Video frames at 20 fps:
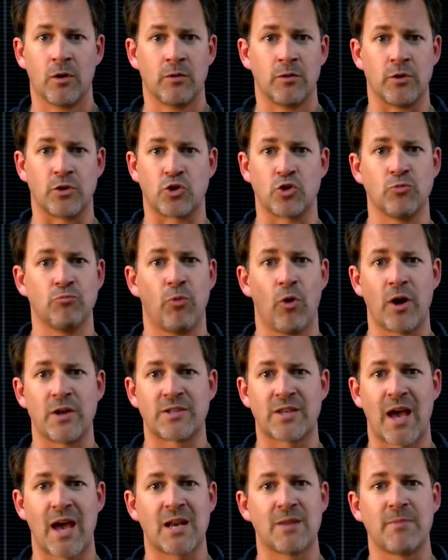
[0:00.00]
The 2
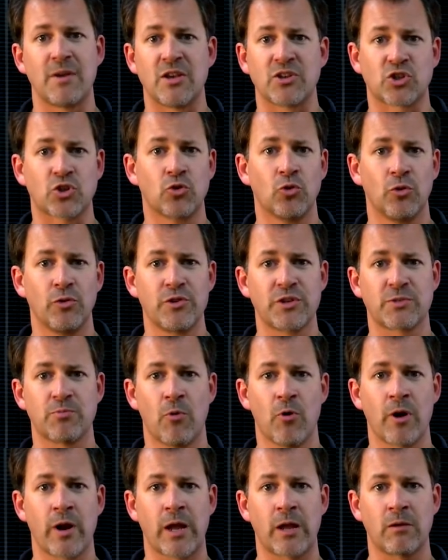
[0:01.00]
boys had to be at school this
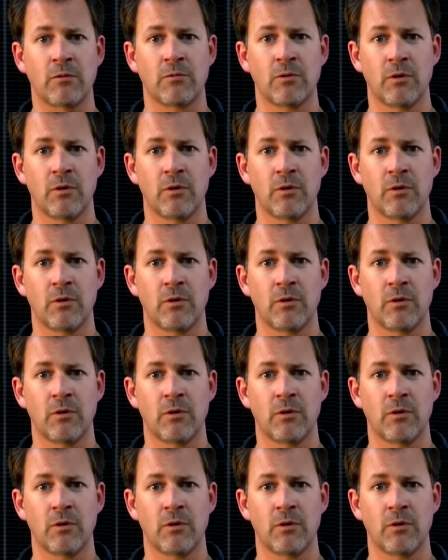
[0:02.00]
morning.